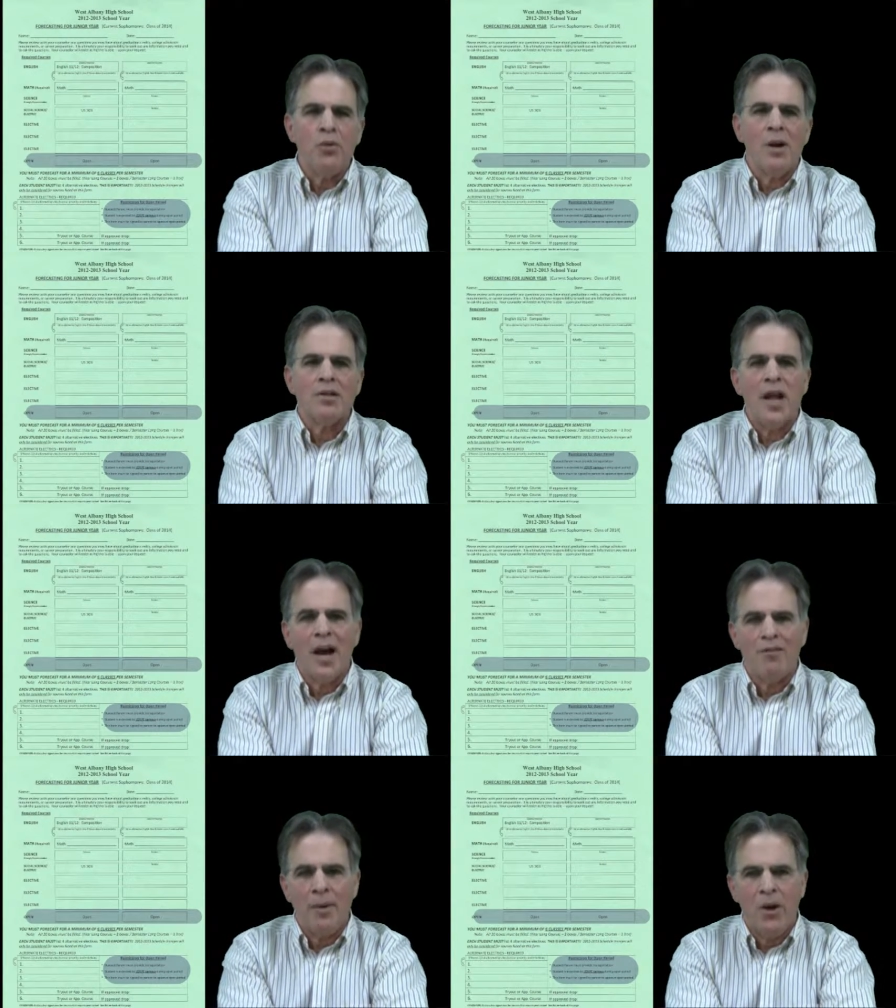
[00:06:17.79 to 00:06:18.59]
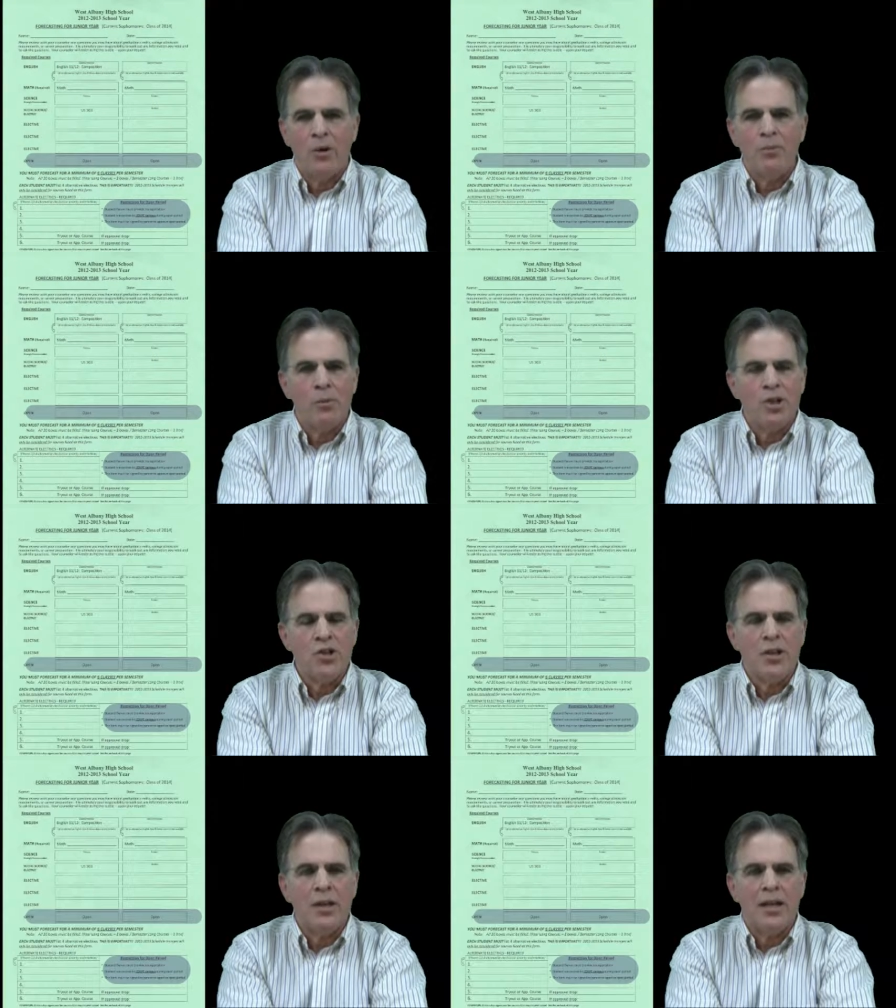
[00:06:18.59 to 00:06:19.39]
you must have parent
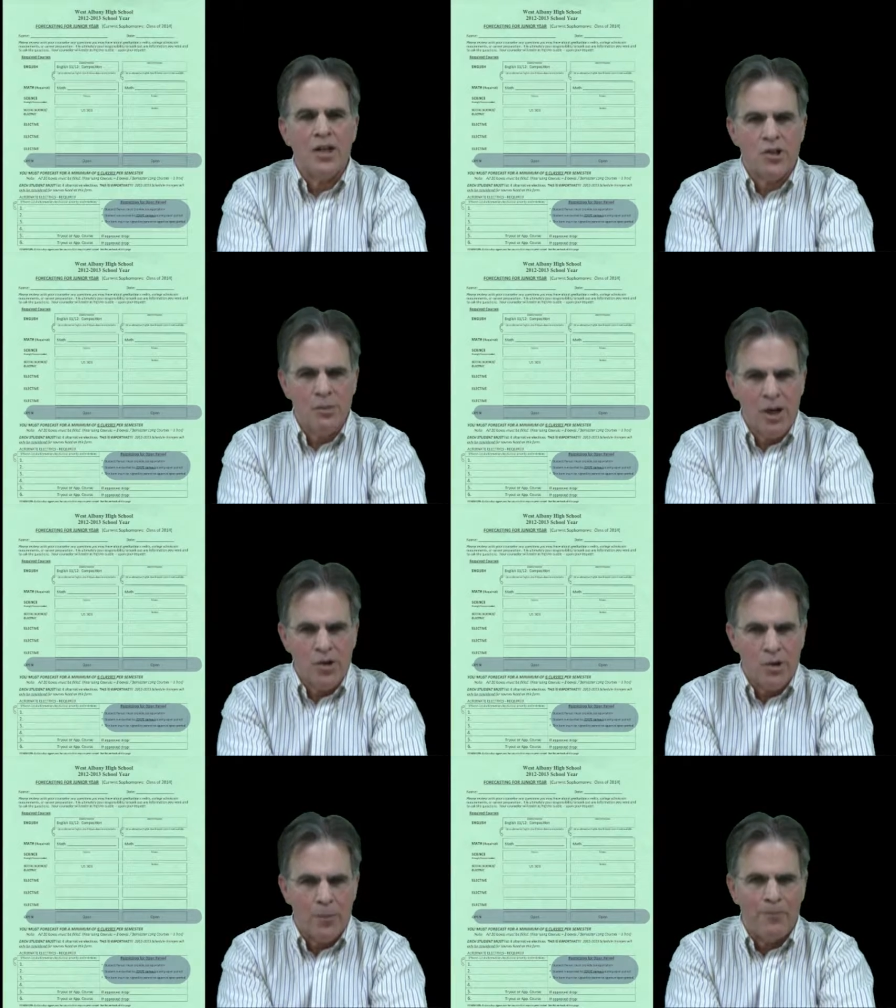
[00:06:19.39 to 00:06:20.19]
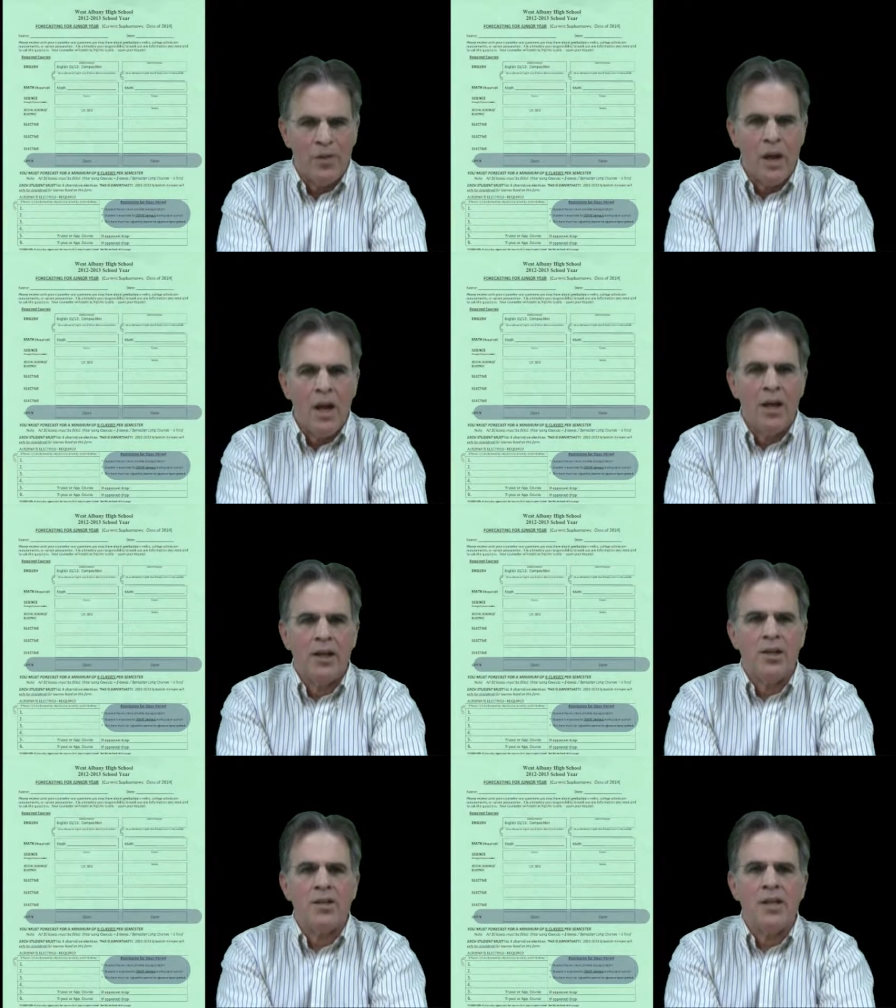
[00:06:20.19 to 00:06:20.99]
permission each semester,
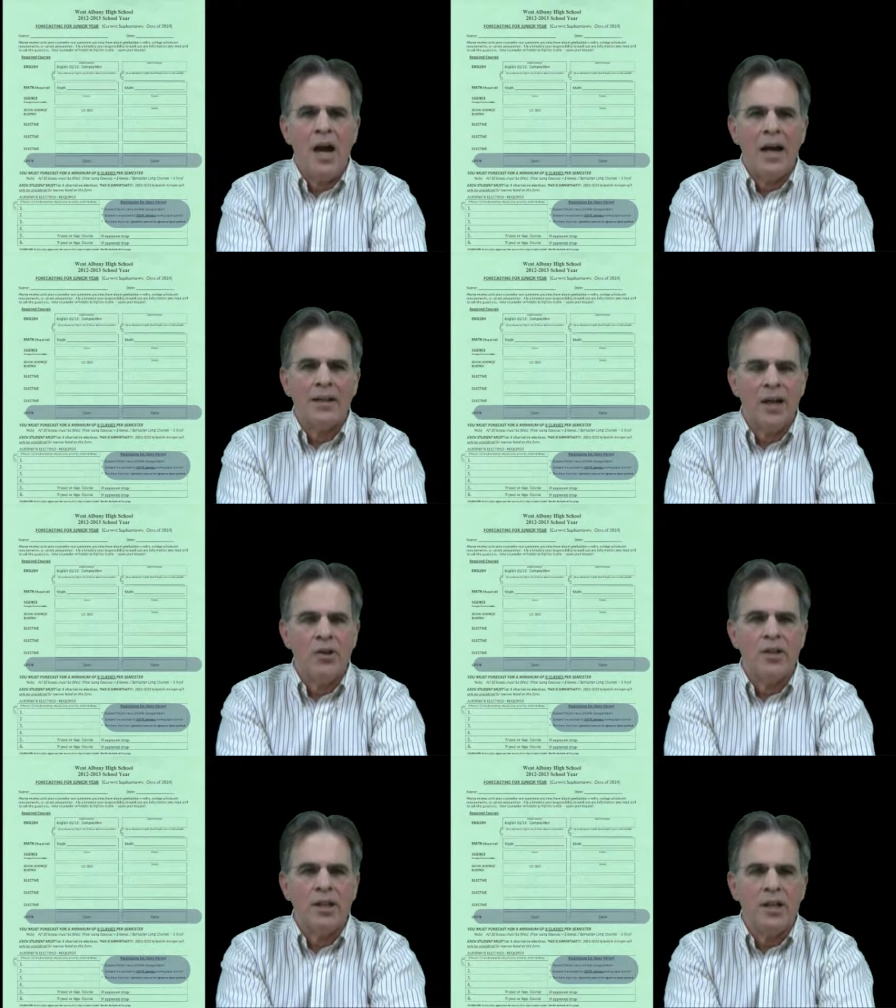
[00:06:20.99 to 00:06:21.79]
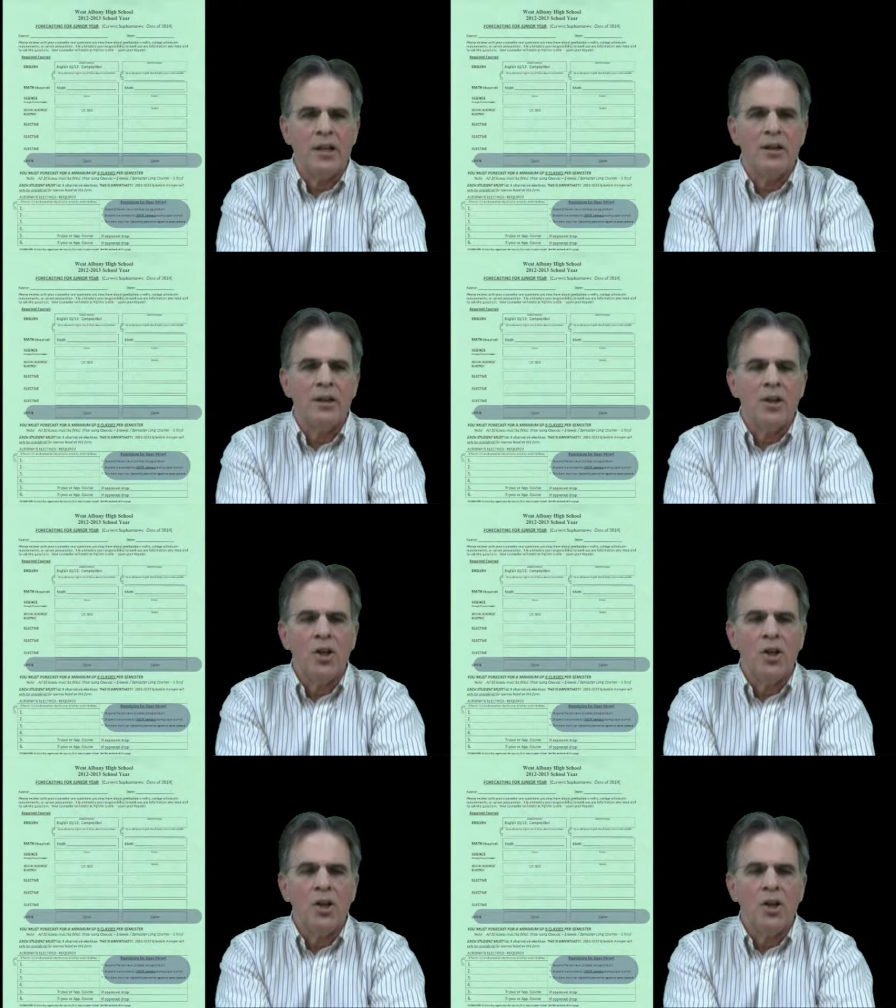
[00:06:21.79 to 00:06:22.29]
and it is not guaranteed.